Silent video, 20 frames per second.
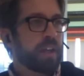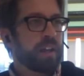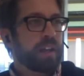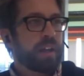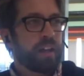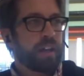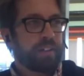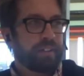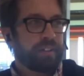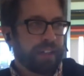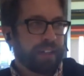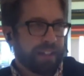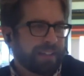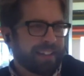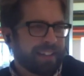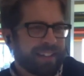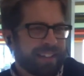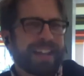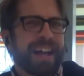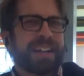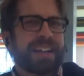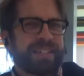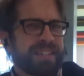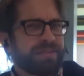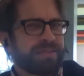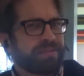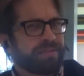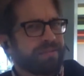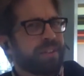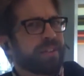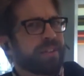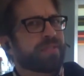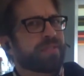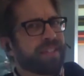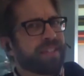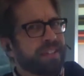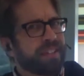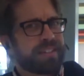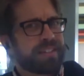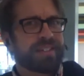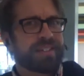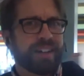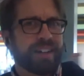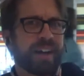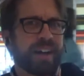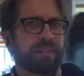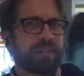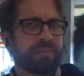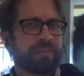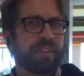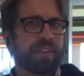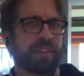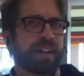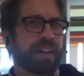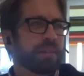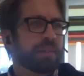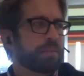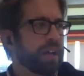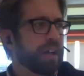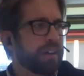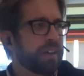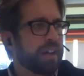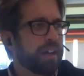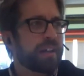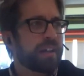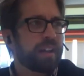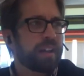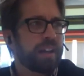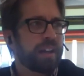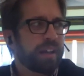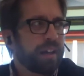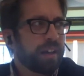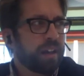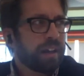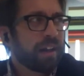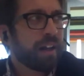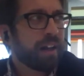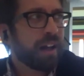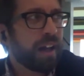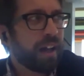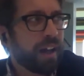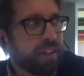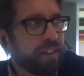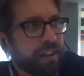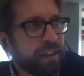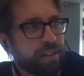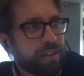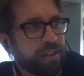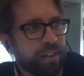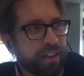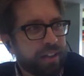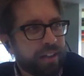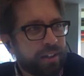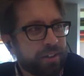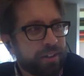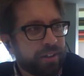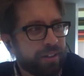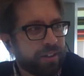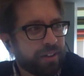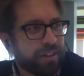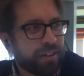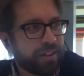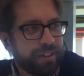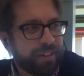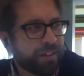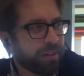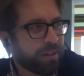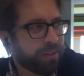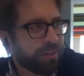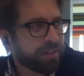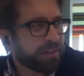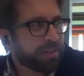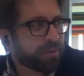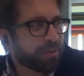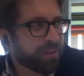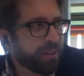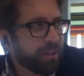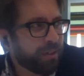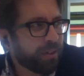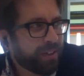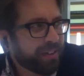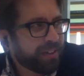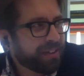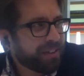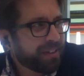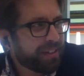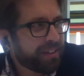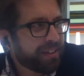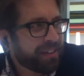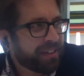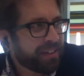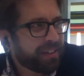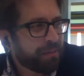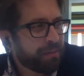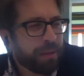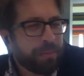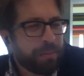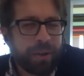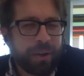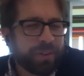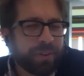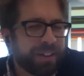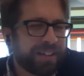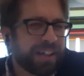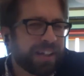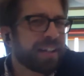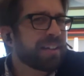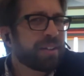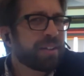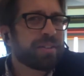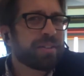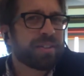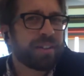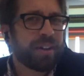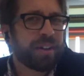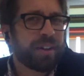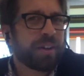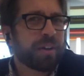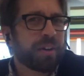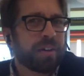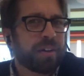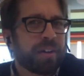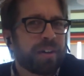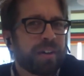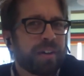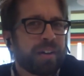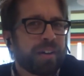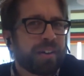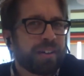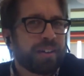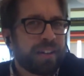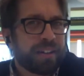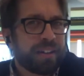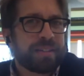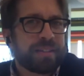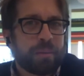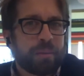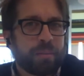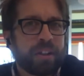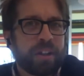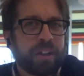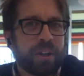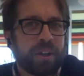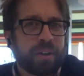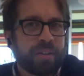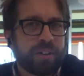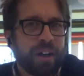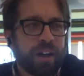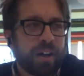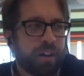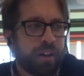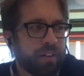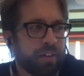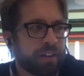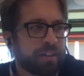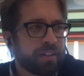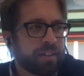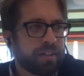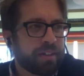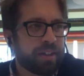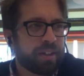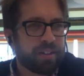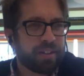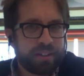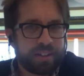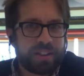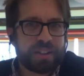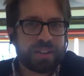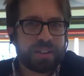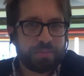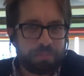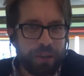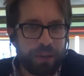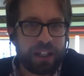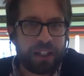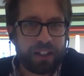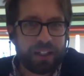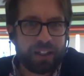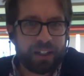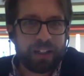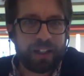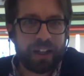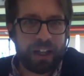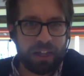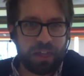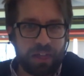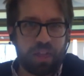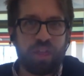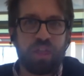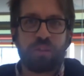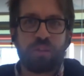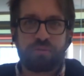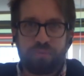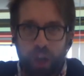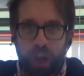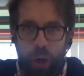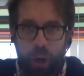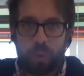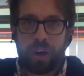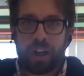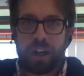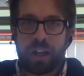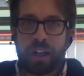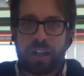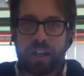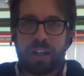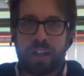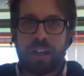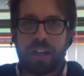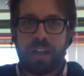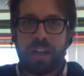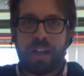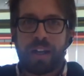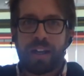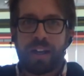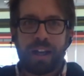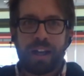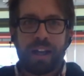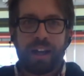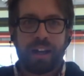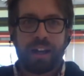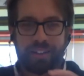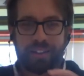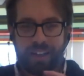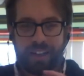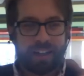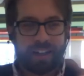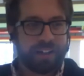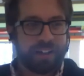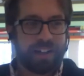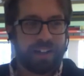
And that's like 1950s time frame. And then you this was maybe only 10 years ago. Like somebody goes out and they start spinning and throwing and like